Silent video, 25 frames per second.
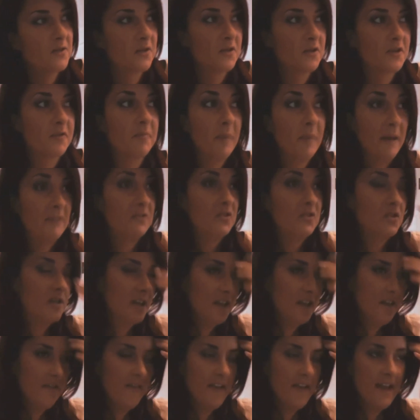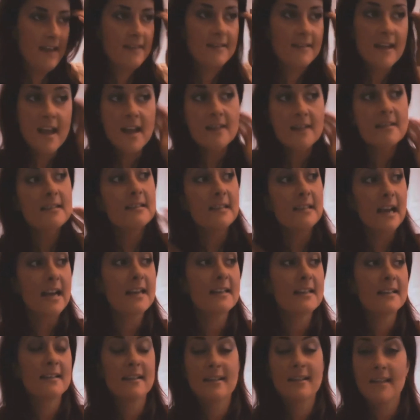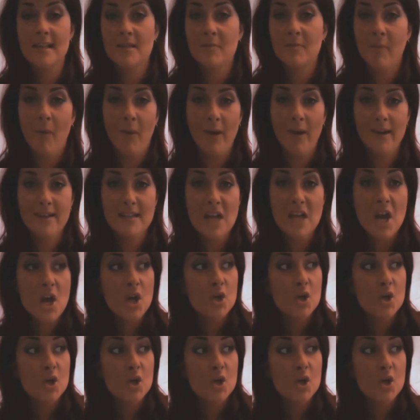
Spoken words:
of punched in the face decided at this point